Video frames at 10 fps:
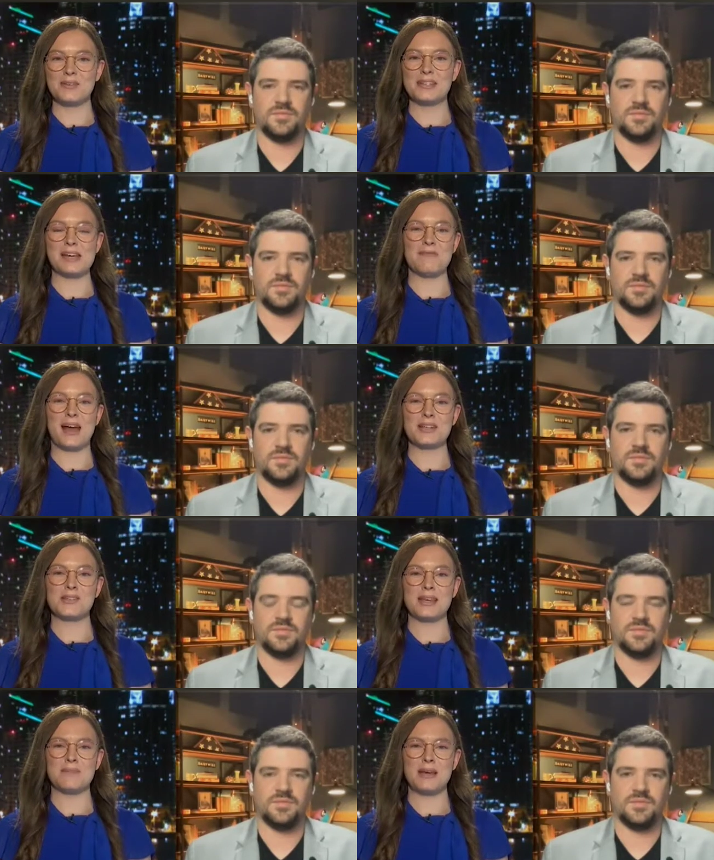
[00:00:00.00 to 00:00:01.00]
Speaker 1: everyone to get vaccinated so
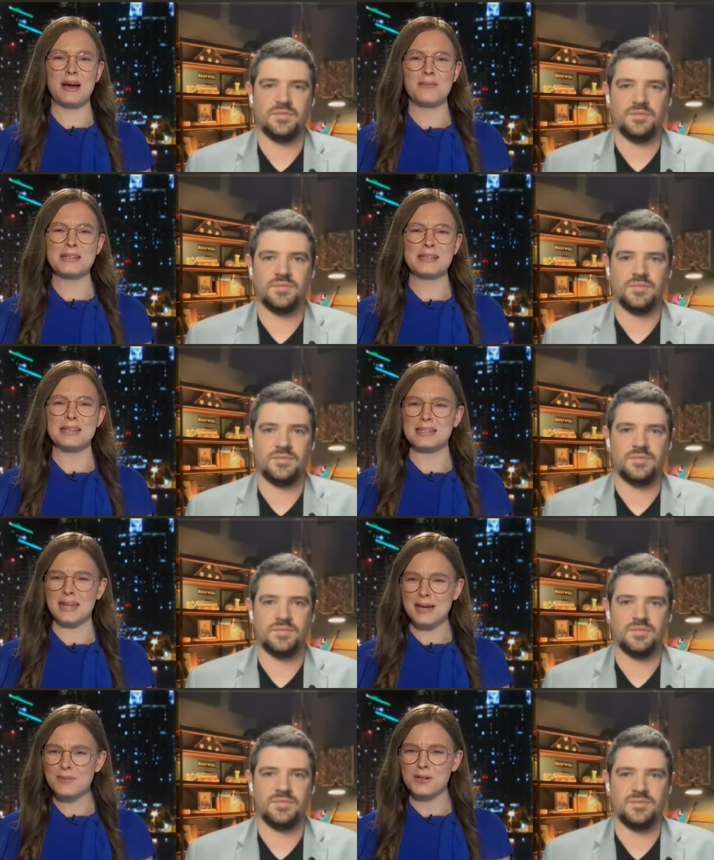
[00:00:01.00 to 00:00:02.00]
they can be almost
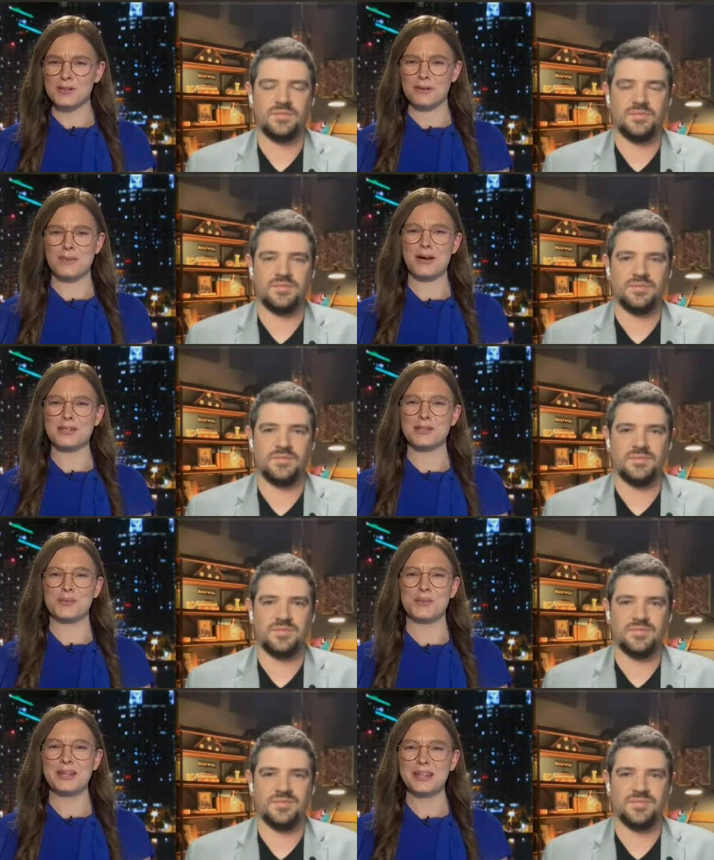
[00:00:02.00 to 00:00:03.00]
disciples or
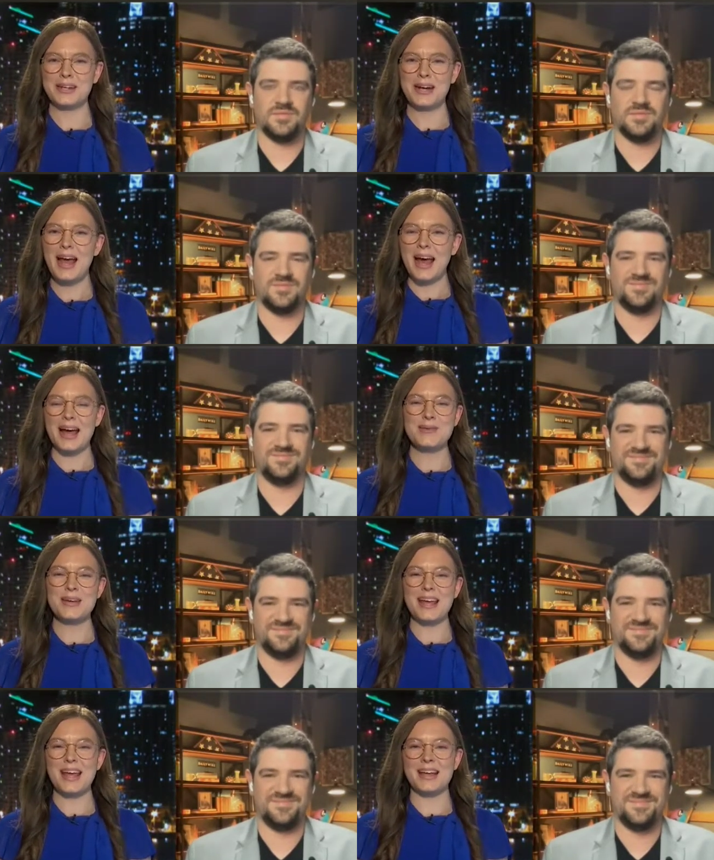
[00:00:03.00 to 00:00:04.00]
apostles with her. I
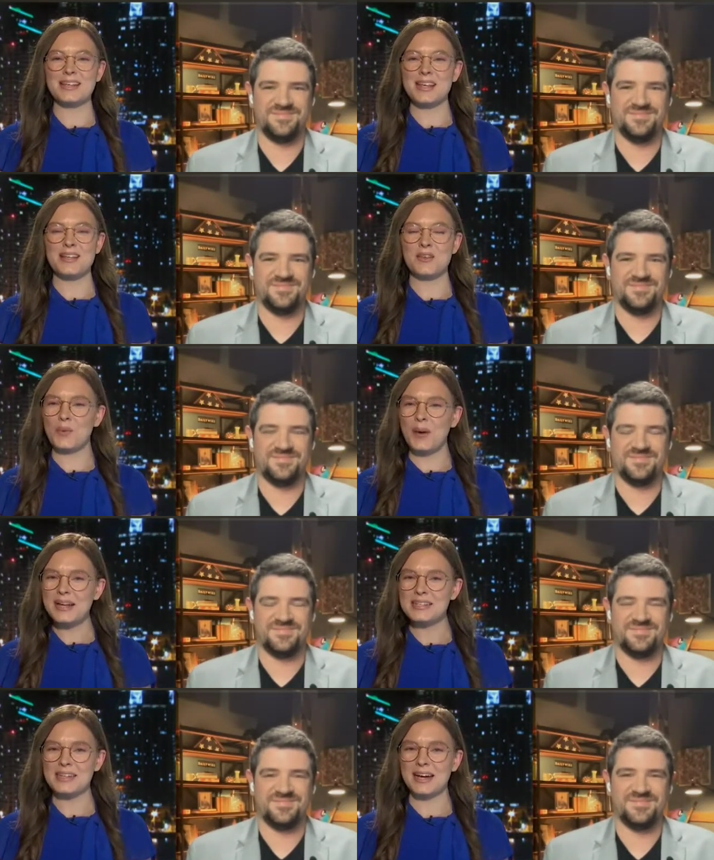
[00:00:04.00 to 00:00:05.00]
mean, it, it's it's
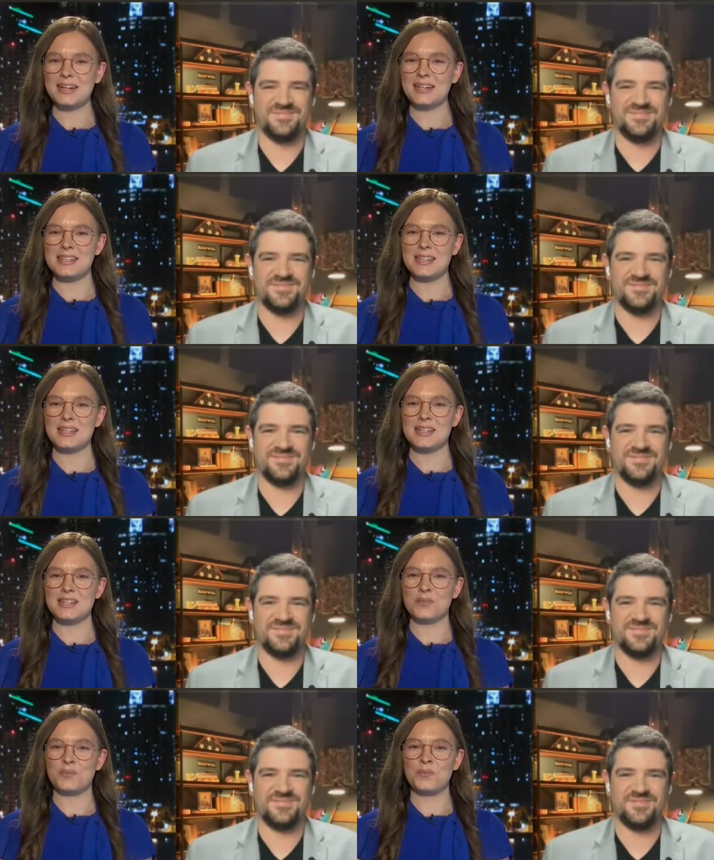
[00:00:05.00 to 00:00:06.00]
quite scary to see this
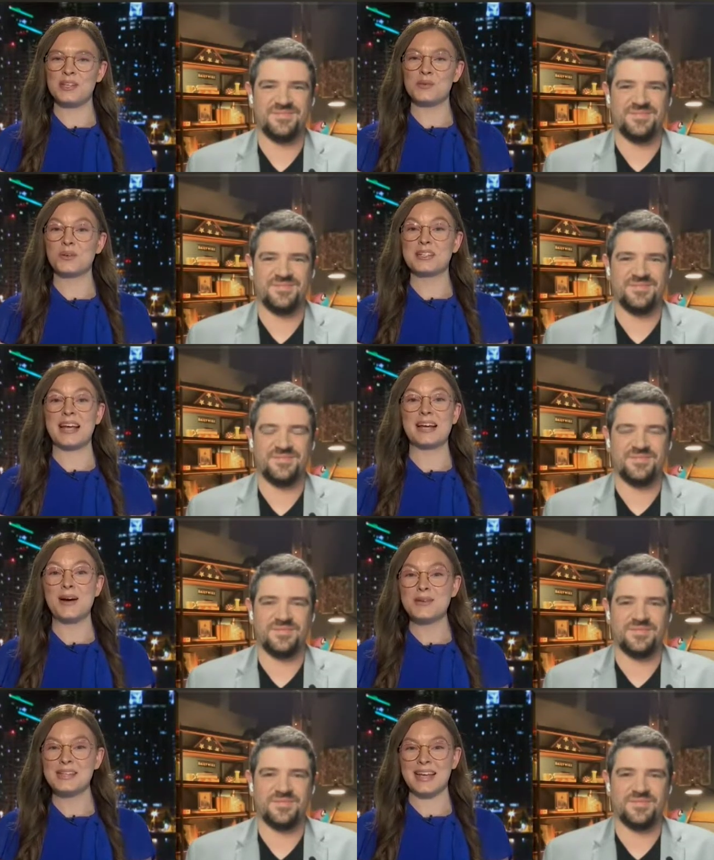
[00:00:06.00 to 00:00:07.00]
this this world
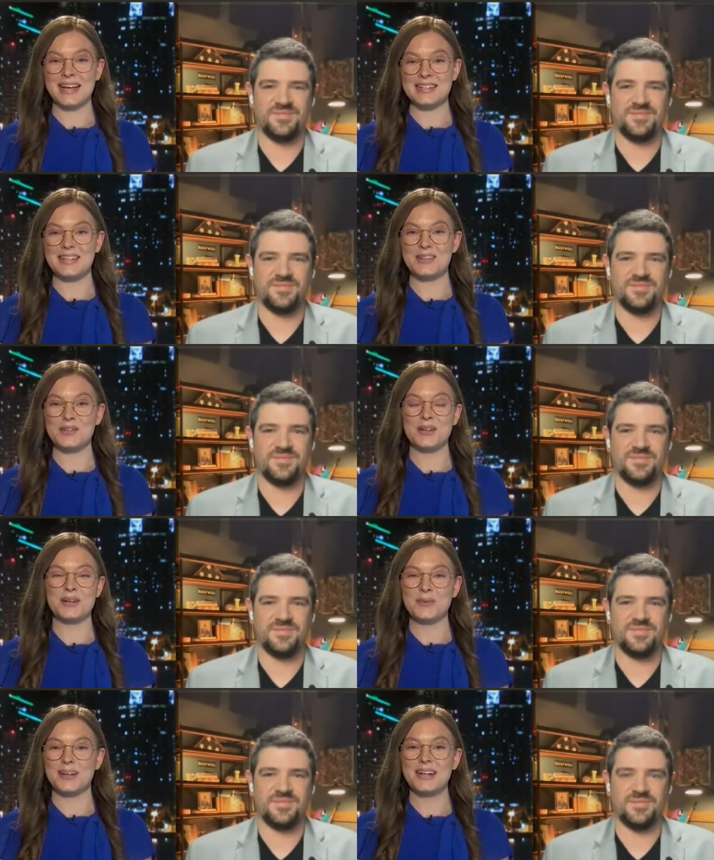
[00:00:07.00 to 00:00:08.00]
psychosis, I guess, to use your
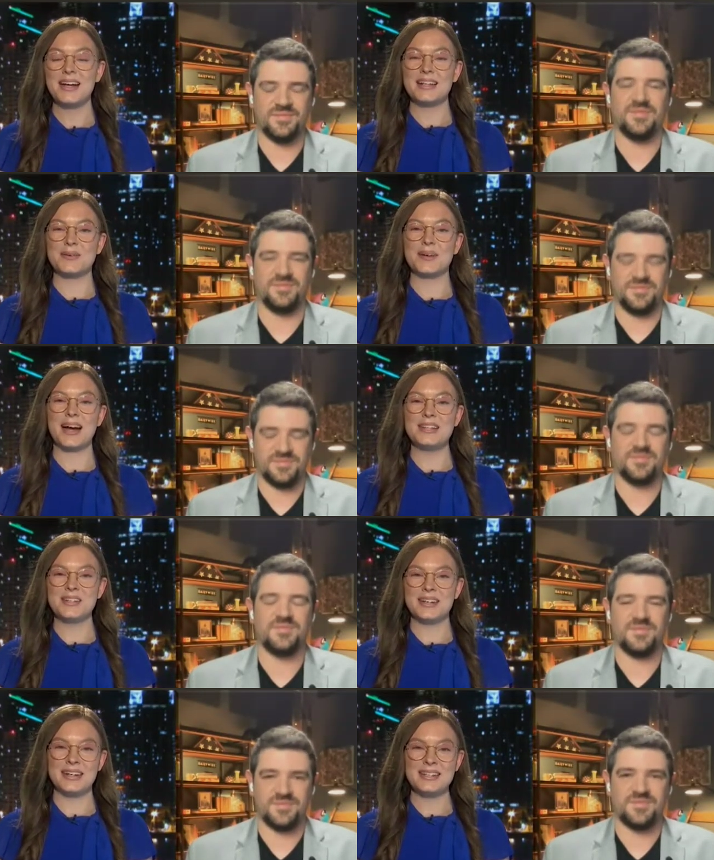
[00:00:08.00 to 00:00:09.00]
word, that we're
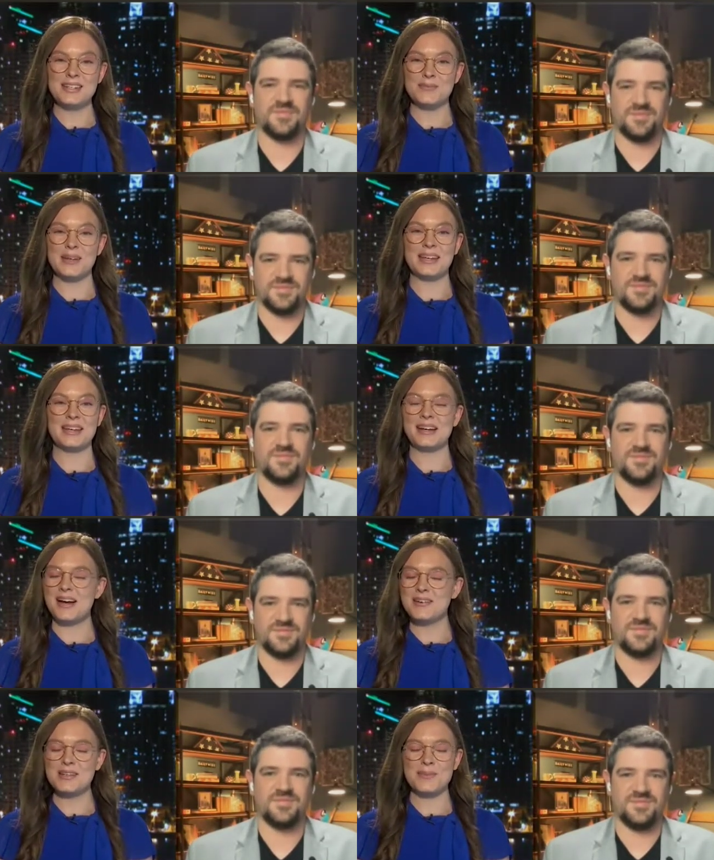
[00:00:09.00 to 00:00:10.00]
entering into. But Ian,
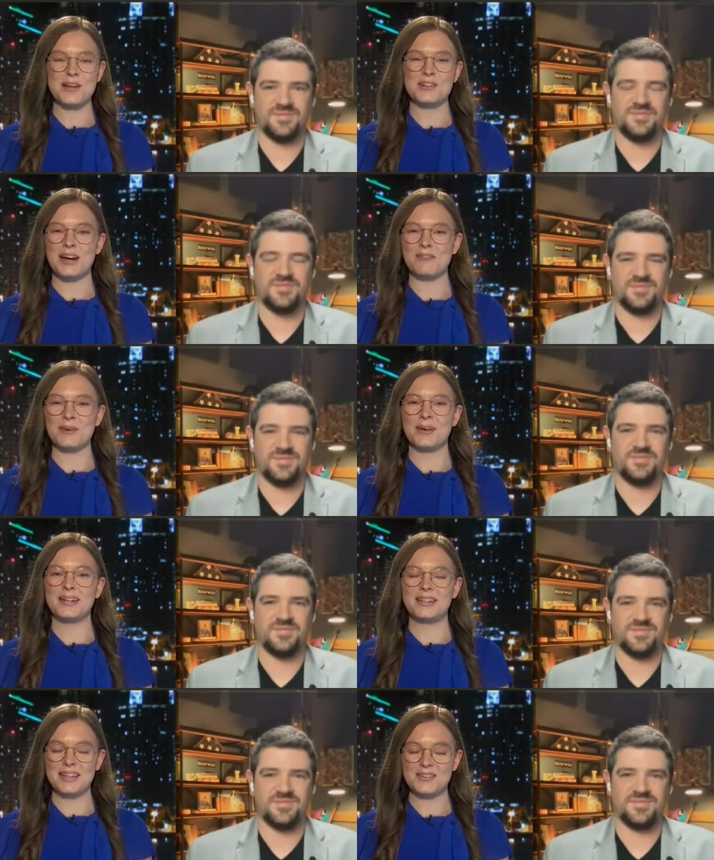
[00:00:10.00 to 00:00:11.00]
always a pleasure having you
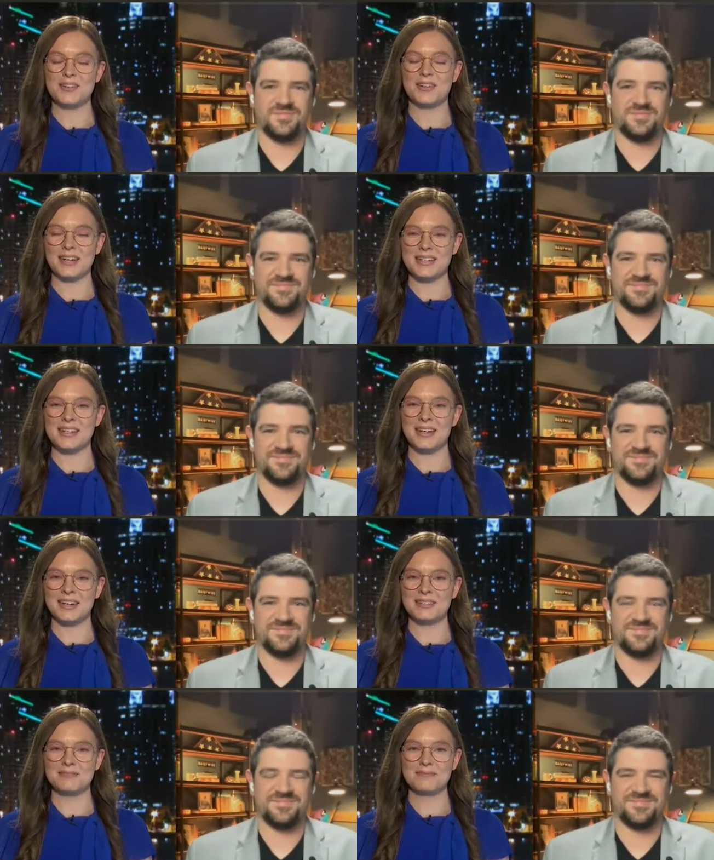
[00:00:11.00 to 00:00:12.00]
on. Thanks for joining us
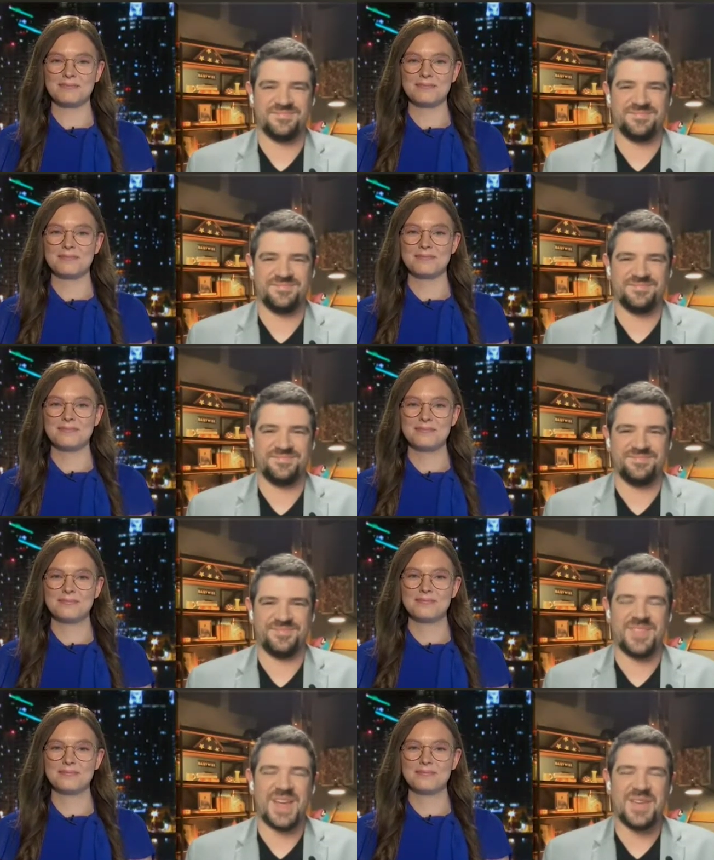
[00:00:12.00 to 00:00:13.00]
tonight.
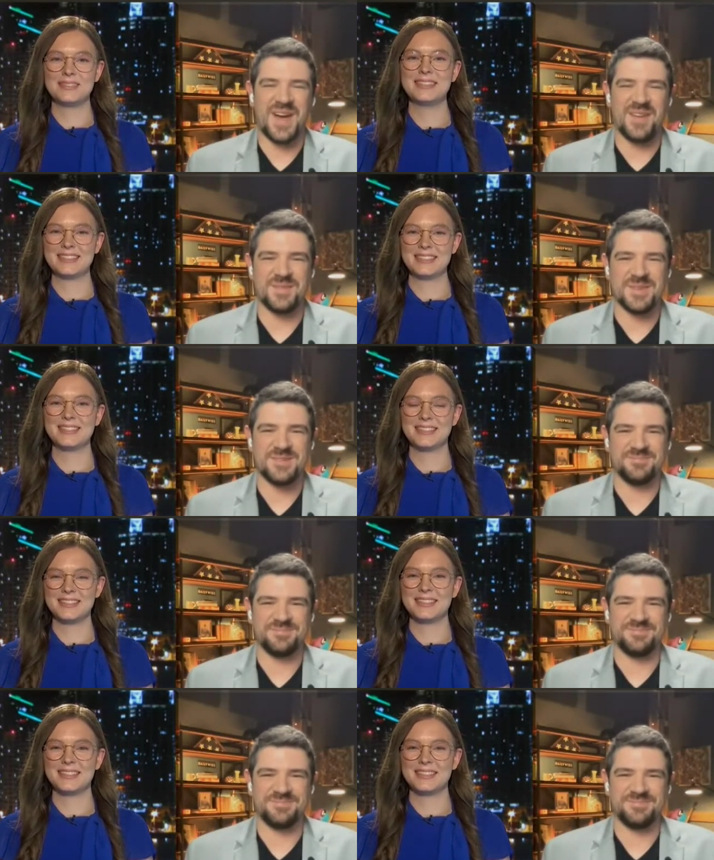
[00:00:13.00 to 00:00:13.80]
Speaker 2: Thank you for having me.